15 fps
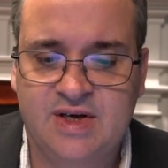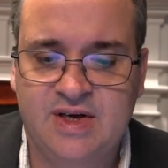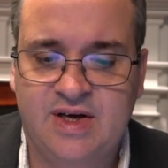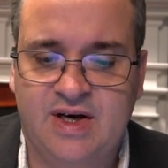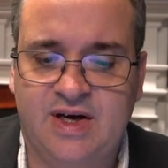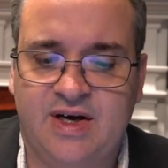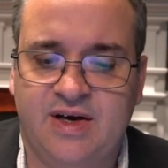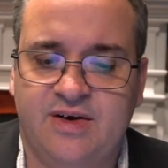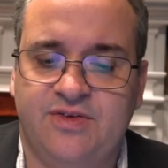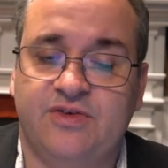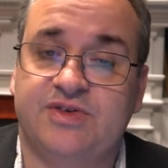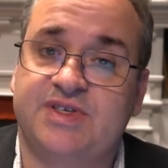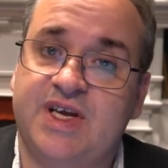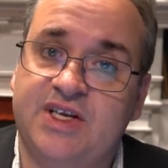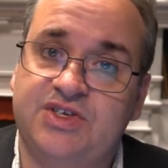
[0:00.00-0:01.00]
Uh, their
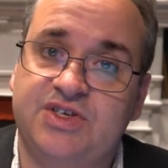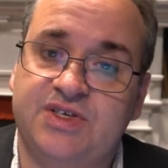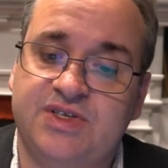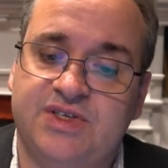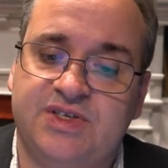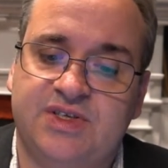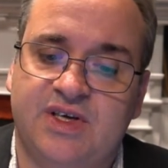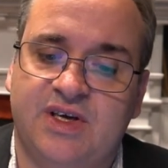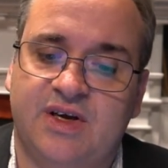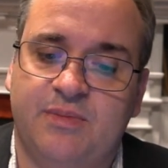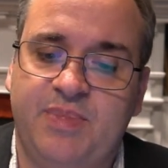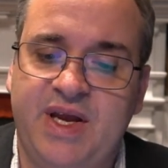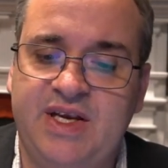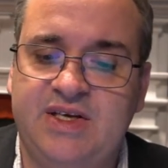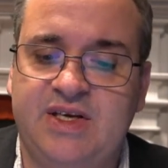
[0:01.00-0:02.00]
sketches, uh,
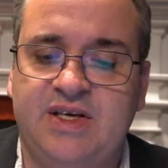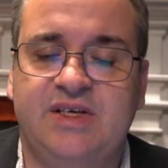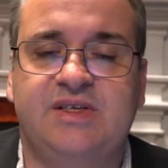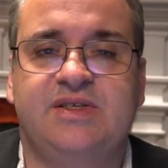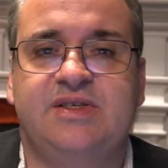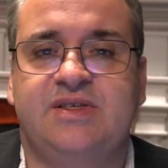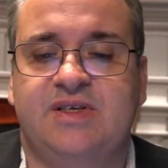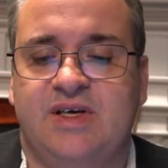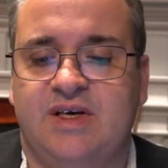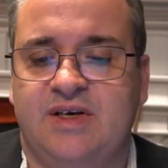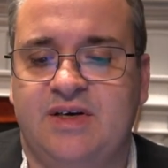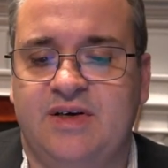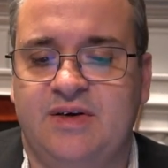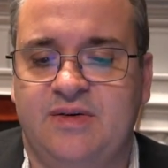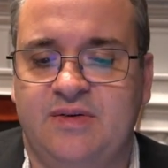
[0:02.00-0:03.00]
paintings,
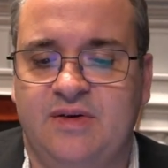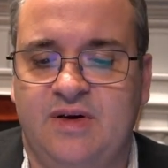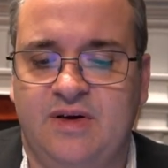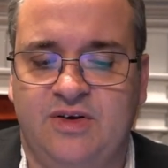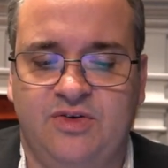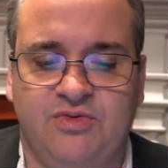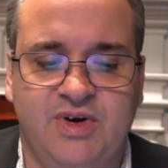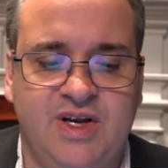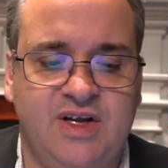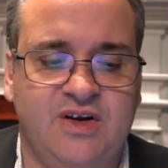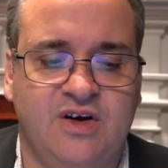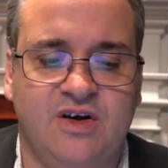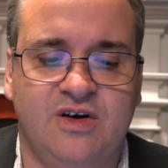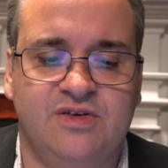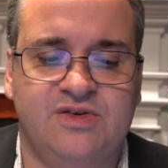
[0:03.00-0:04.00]
uh, uh greeting
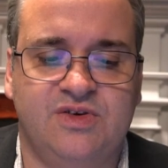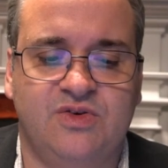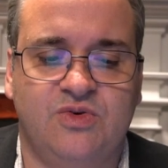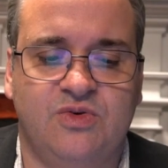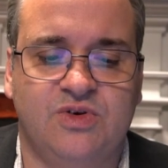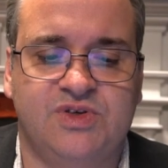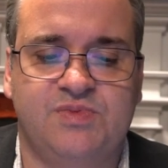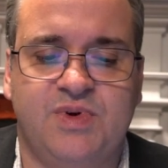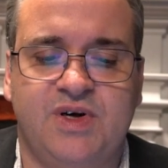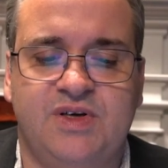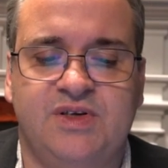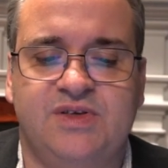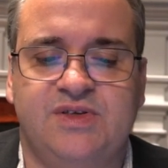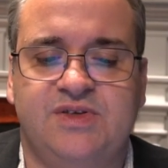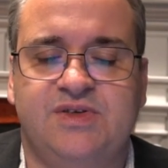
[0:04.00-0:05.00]
cards, and
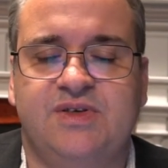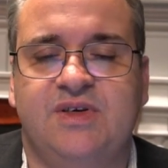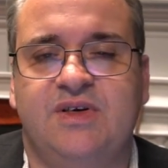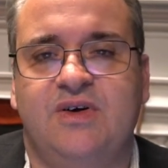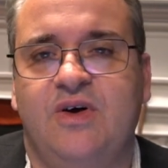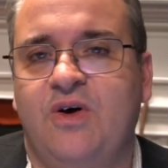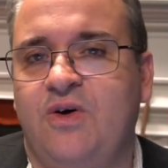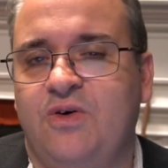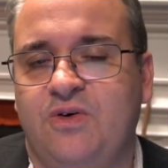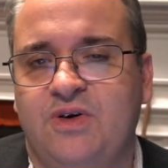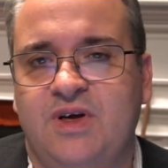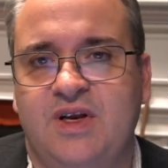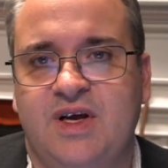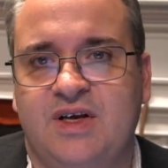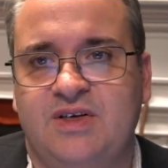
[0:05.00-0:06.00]
correspondence uh, all
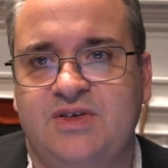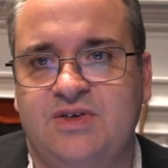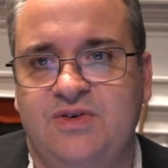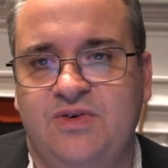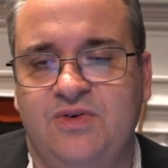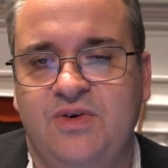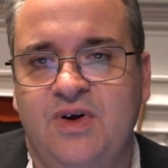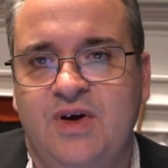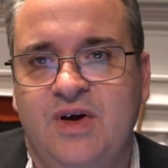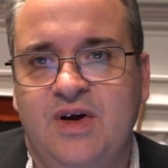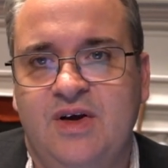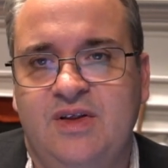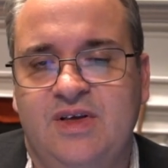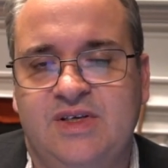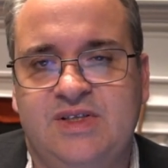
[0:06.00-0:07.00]
connect to
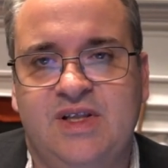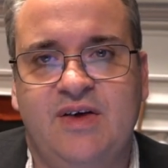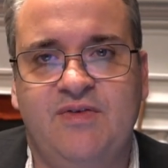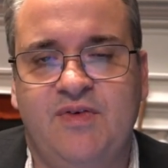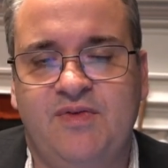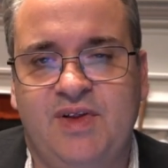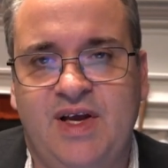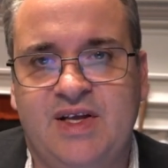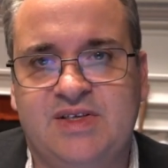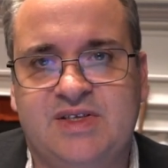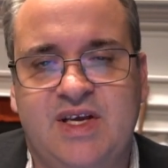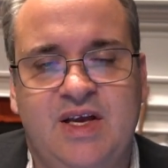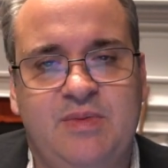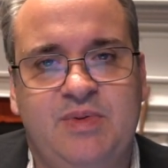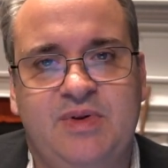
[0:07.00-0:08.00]
this love of
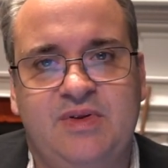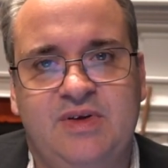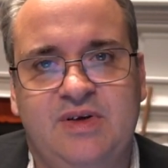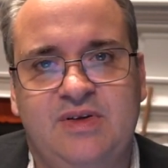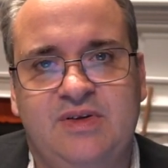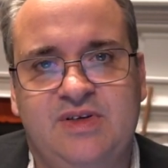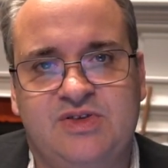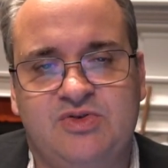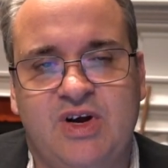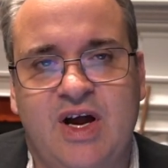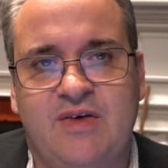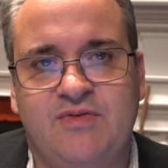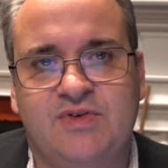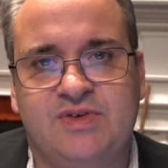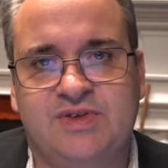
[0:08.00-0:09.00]
landscape and the, these
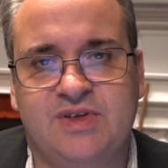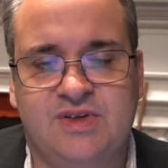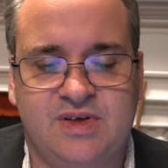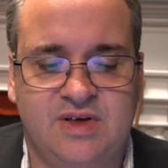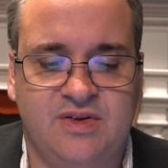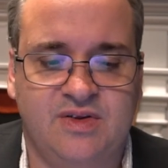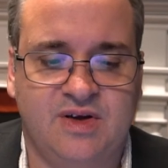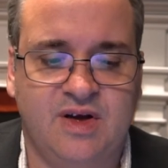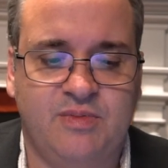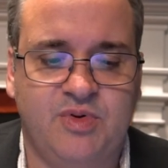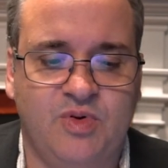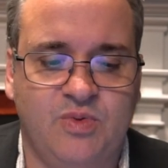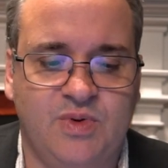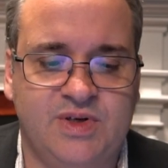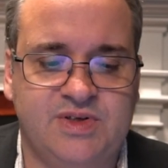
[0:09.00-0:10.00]
travels that the, the,
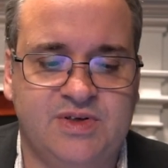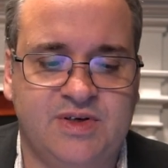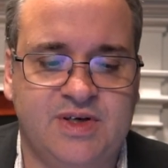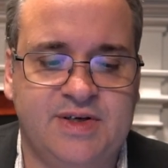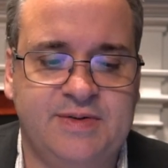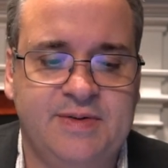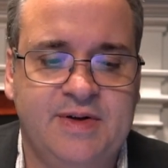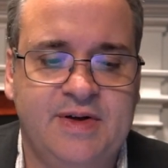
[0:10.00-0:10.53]
couple went on.